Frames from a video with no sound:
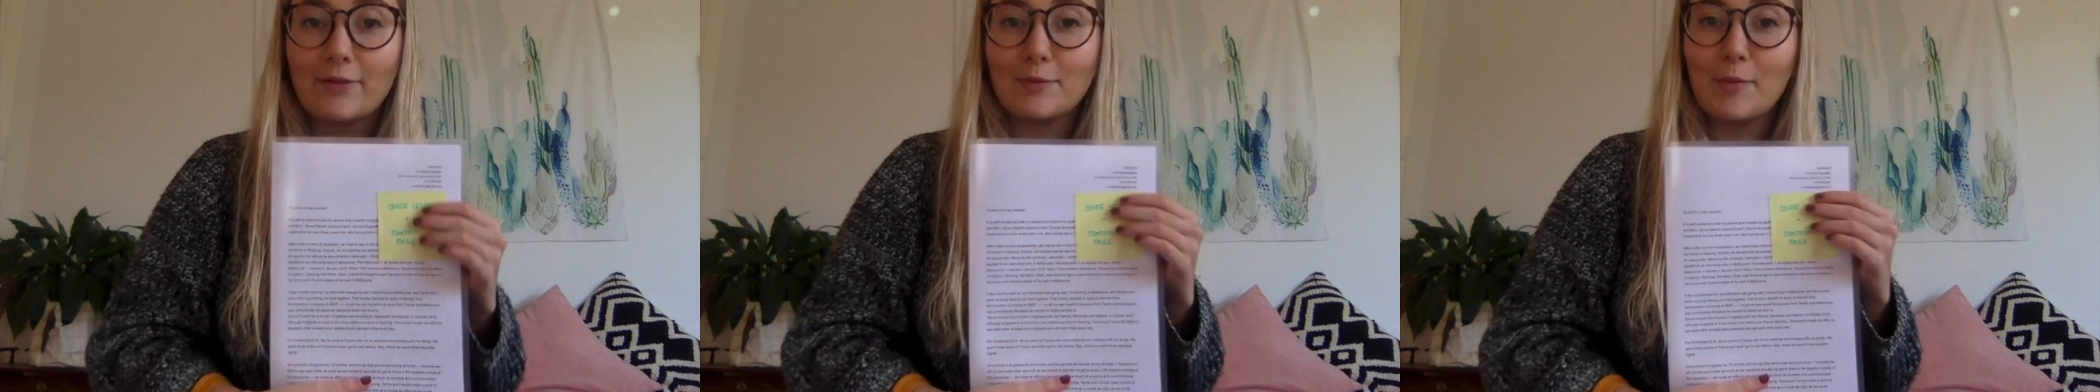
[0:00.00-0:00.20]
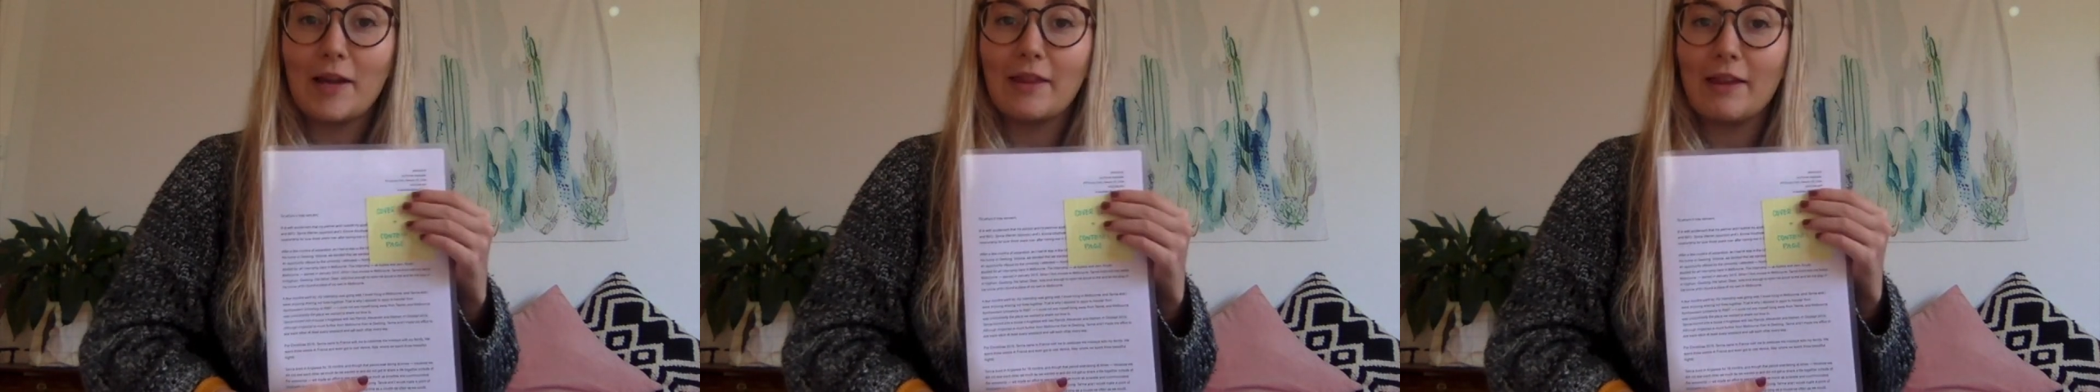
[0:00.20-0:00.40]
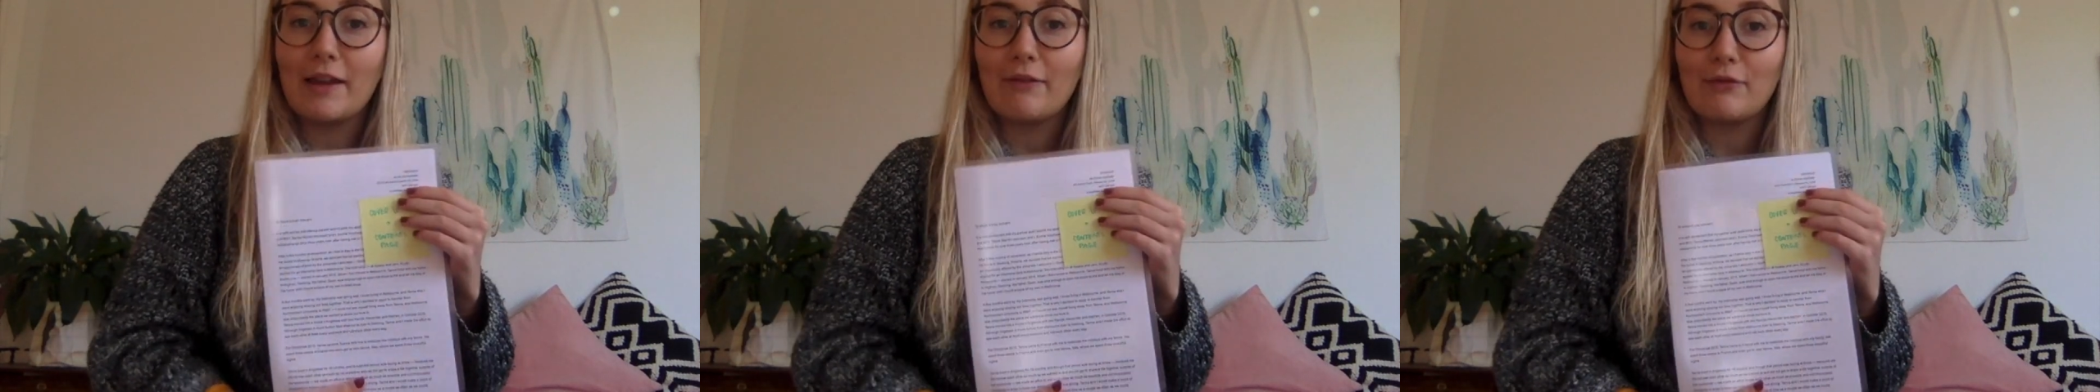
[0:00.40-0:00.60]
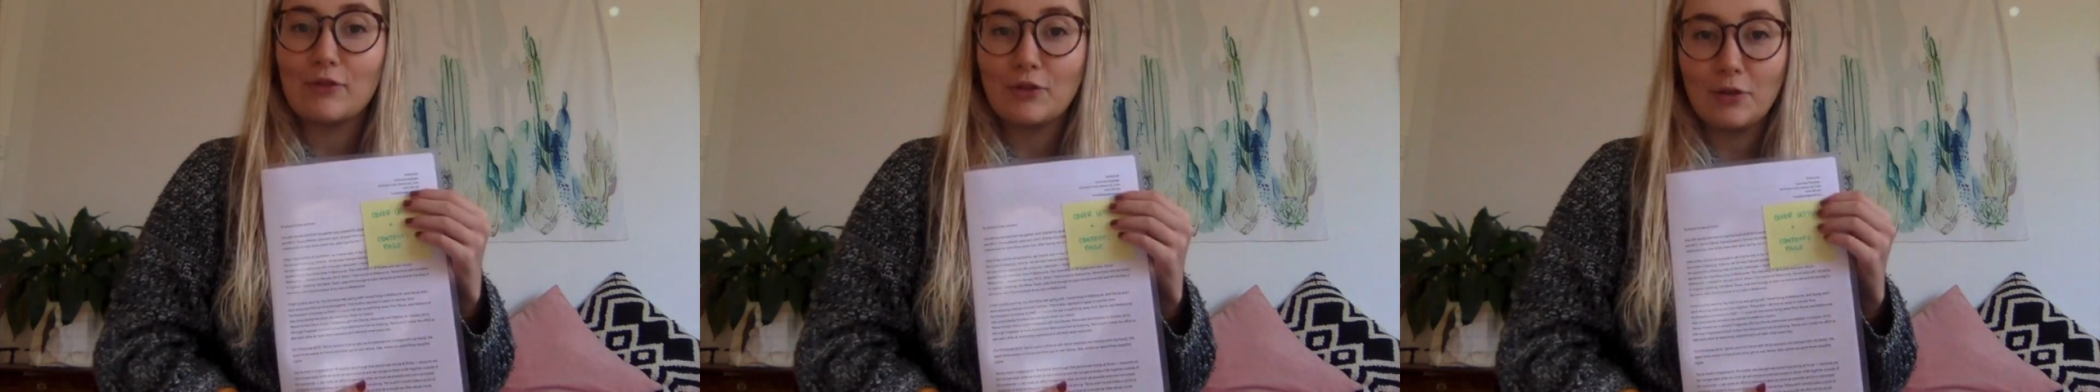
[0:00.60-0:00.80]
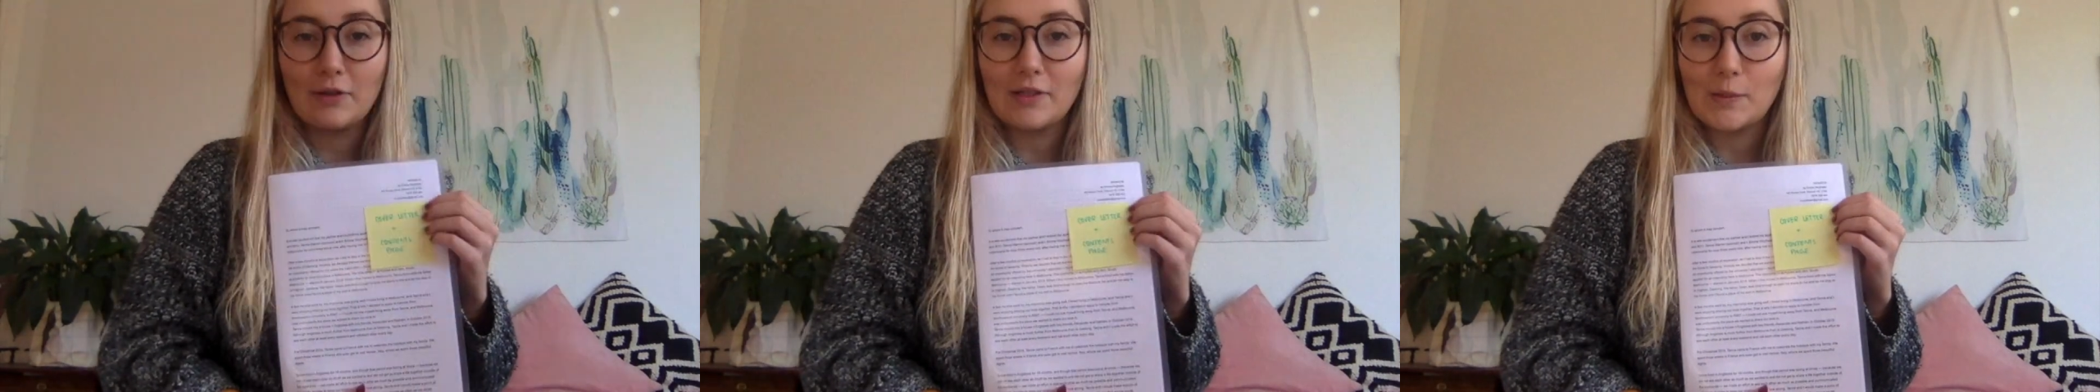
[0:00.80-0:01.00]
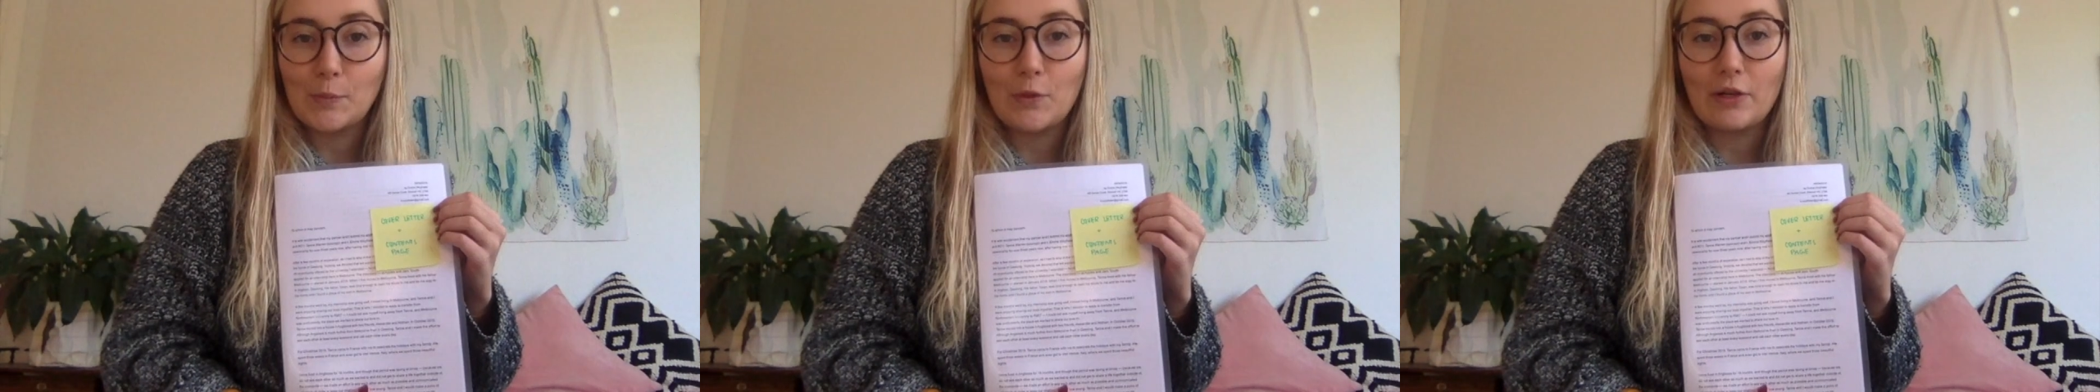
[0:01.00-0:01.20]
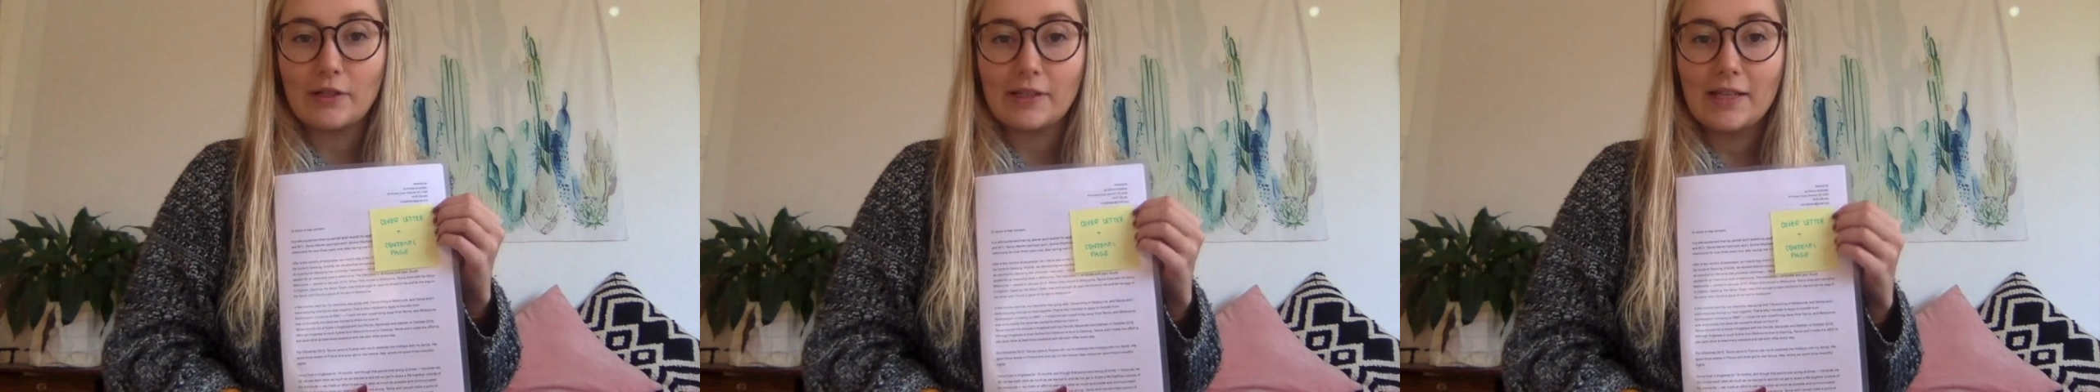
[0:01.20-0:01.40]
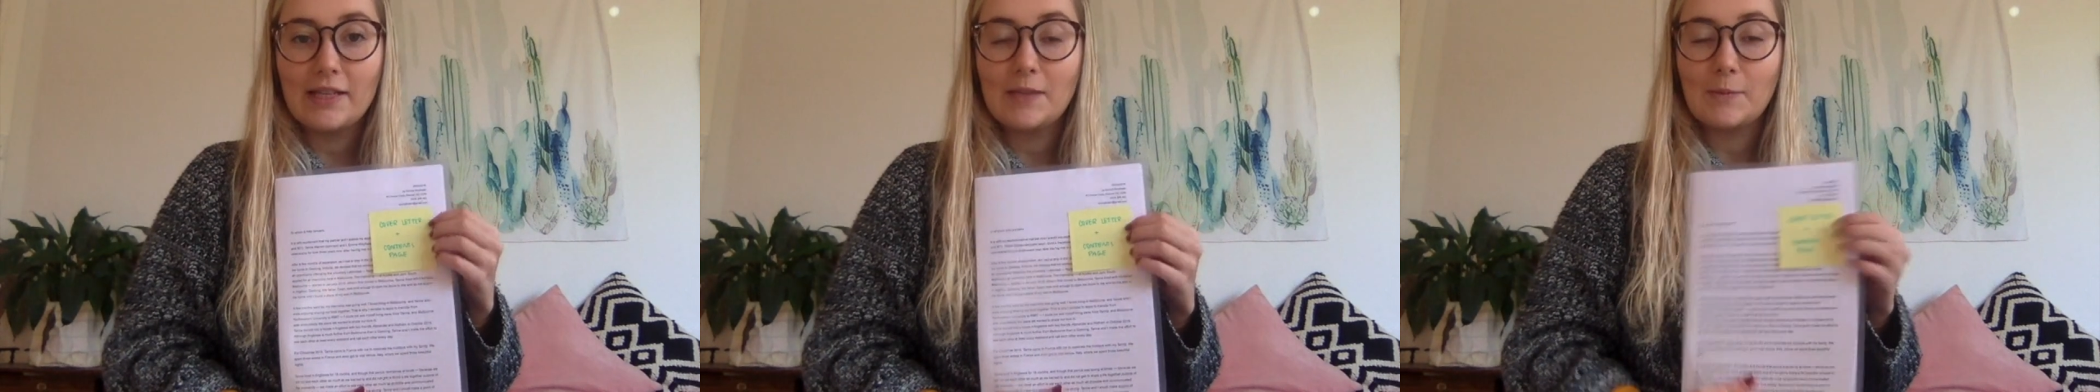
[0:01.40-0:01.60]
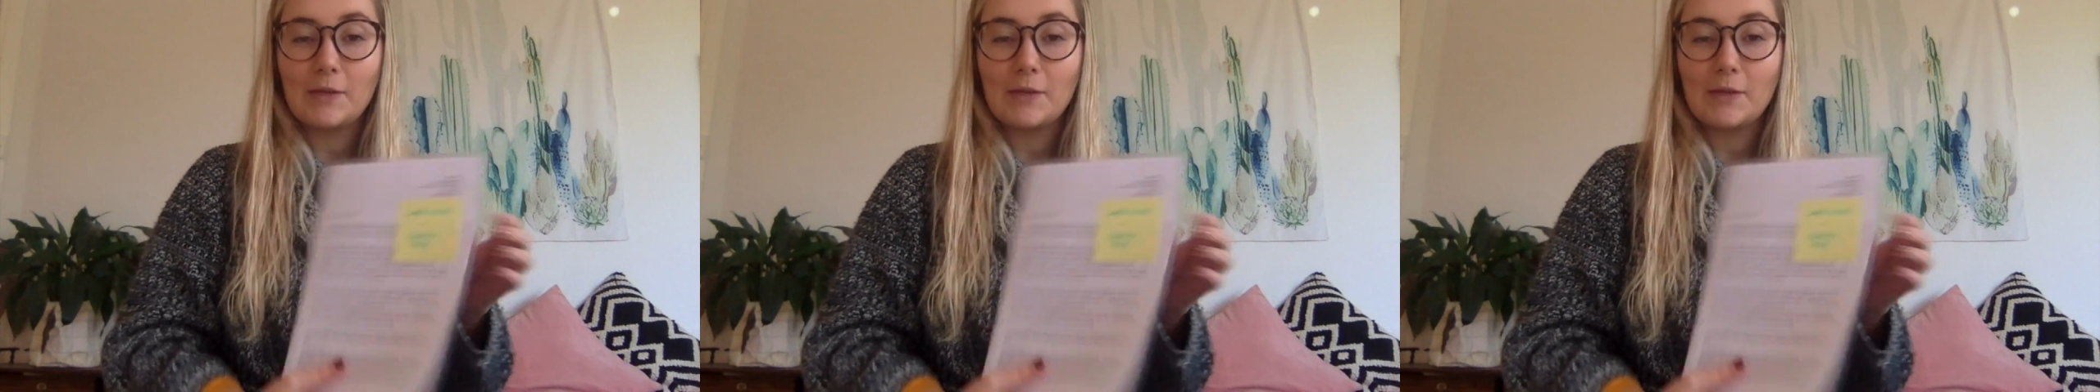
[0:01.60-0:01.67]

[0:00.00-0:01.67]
my life during this process,